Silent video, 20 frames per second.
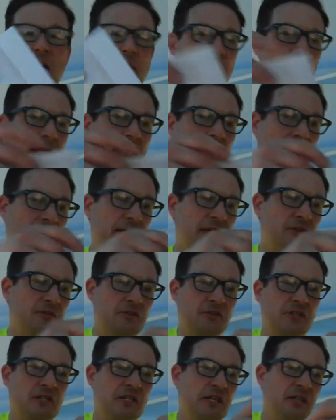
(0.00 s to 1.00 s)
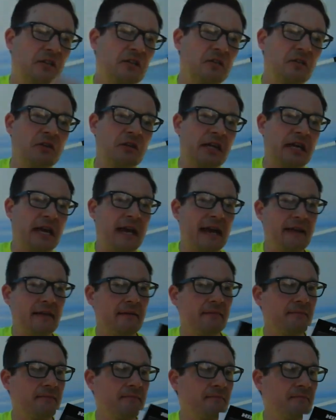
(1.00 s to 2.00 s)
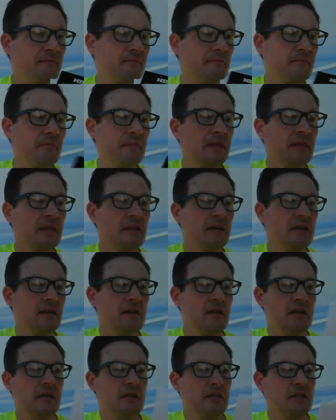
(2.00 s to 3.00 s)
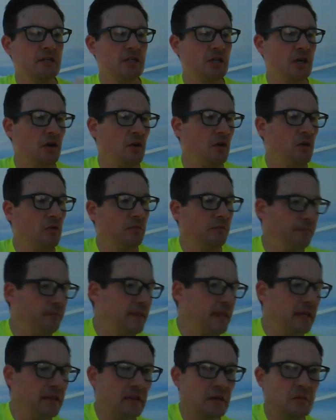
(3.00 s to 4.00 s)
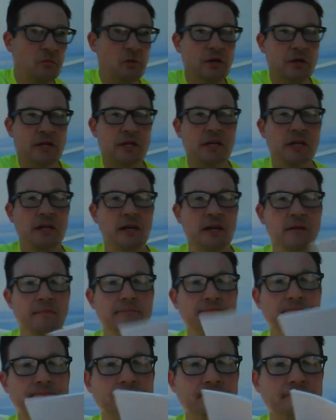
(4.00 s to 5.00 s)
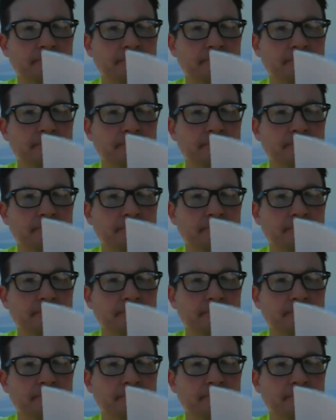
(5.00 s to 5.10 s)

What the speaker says: That'll be kind of interesting to look at. So, in the book here,